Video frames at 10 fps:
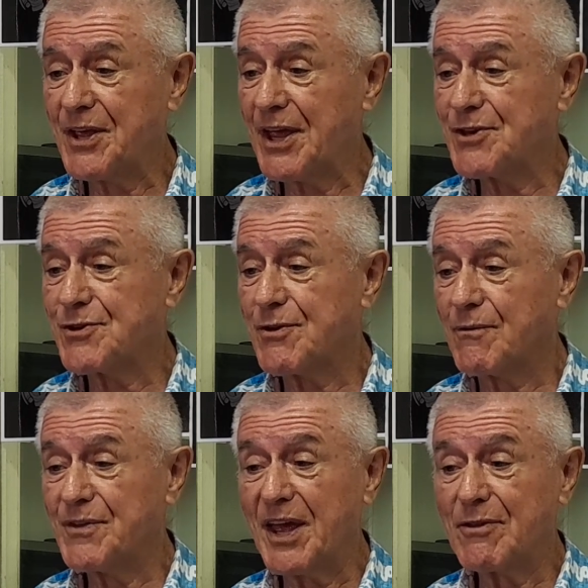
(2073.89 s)
the edge
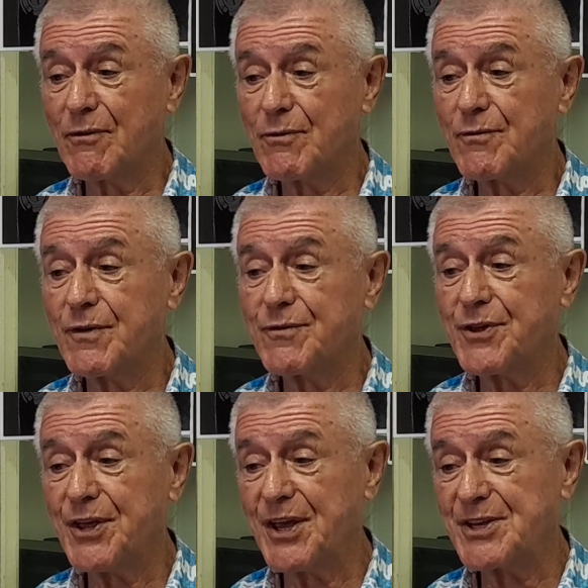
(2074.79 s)
of the end of the
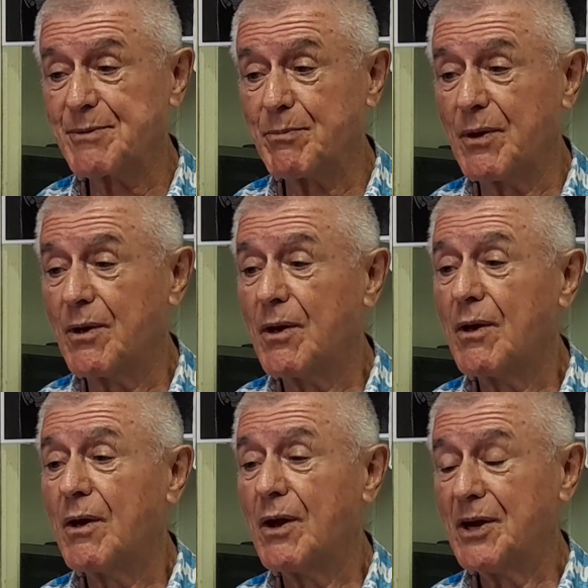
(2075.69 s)
50 years
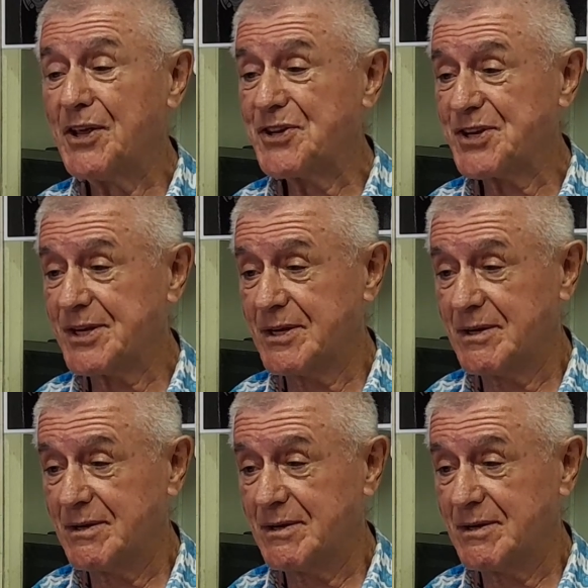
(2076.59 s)
lease